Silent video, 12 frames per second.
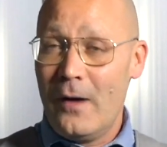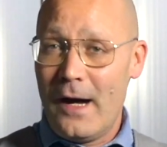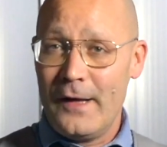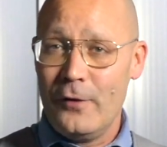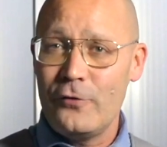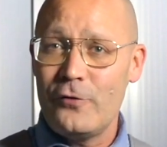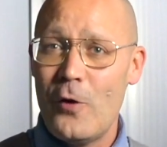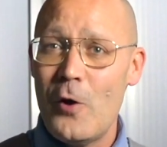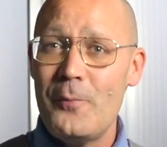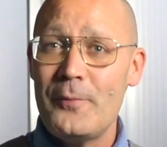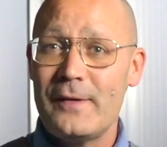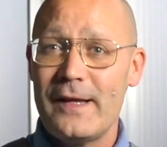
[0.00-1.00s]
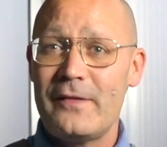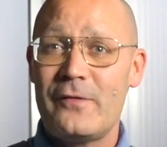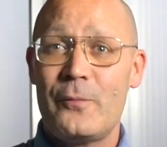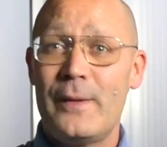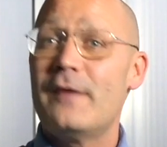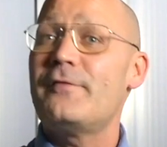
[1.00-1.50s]
I also hope that
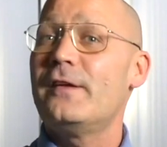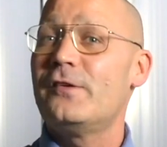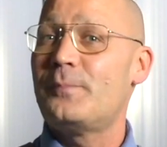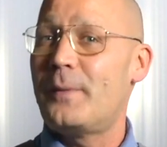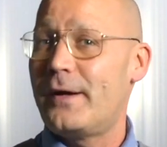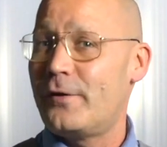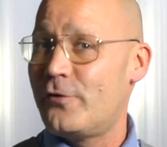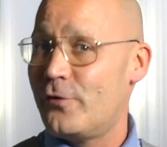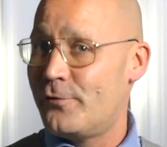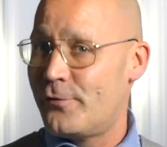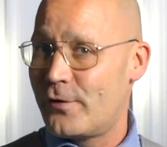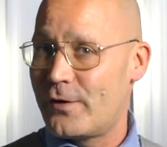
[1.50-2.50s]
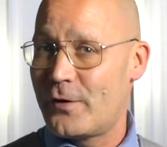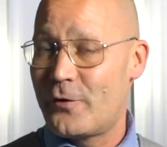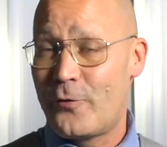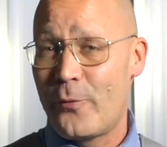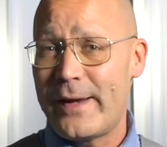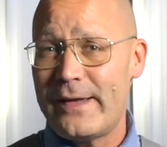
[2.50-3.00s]
we have inspired you for a
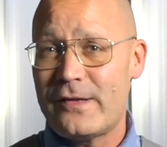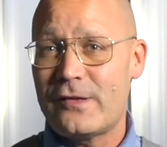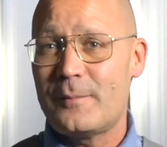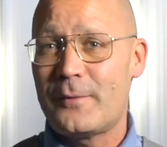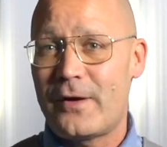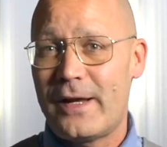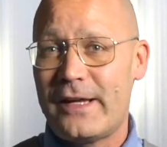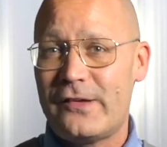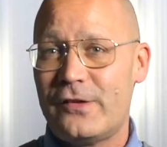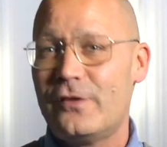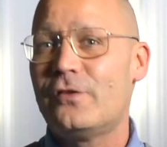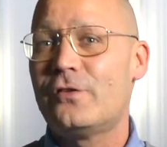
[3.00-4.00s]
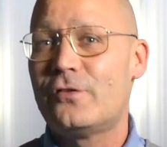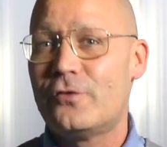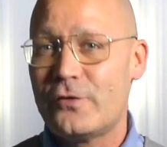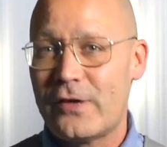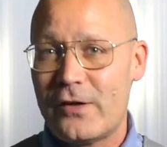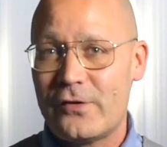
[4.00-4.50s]
great summer collection
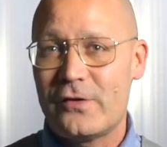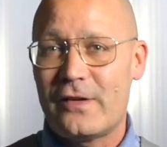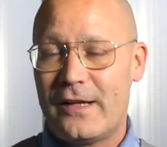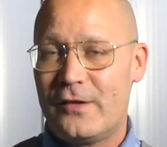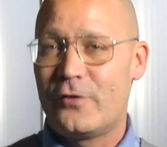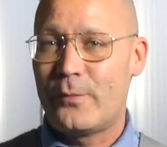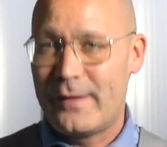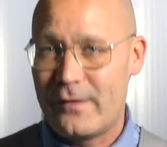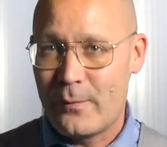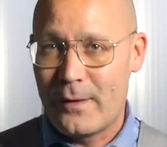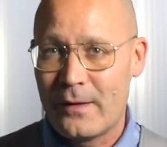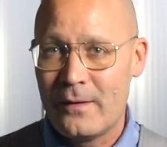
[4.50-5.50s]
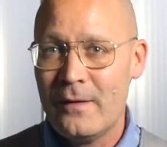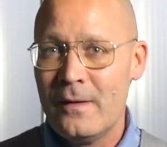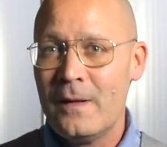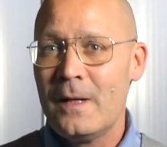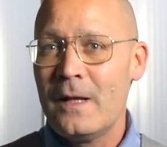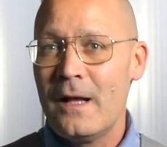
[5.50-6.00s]
2021.
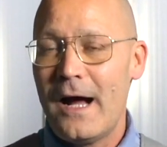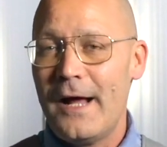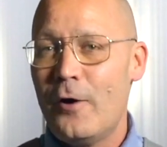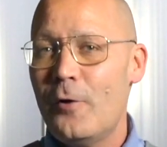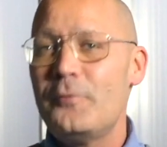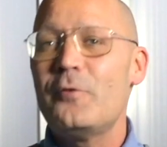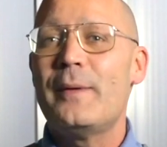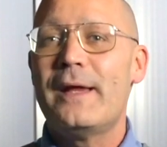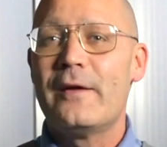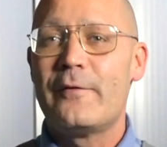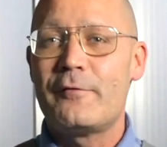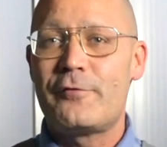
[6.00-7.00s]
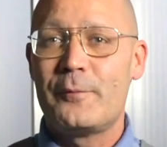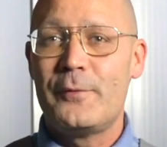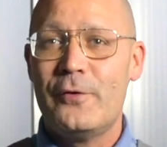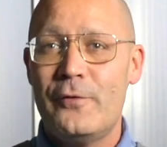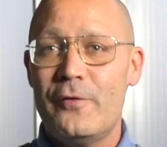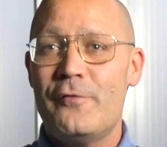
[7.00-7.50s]
I hope to be hearing from
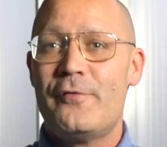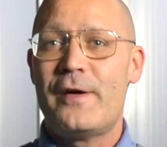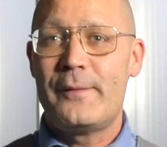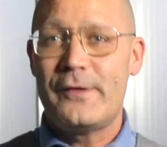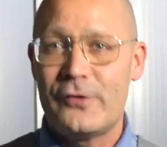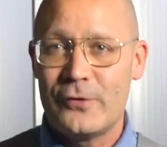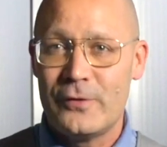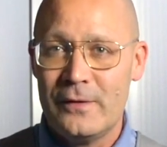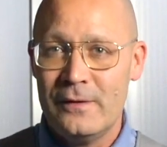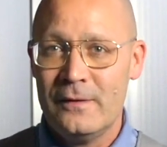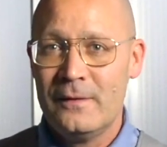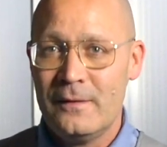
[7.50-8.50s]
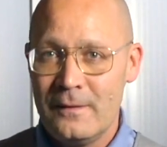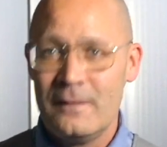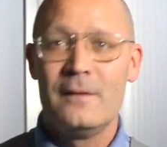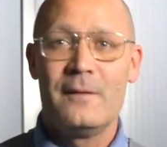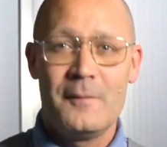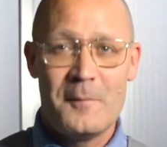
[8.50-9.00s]
you very soon.
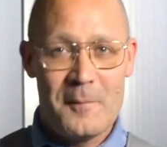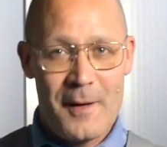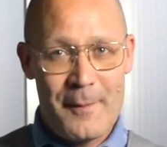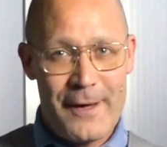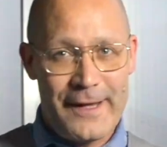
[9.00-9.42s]
Bye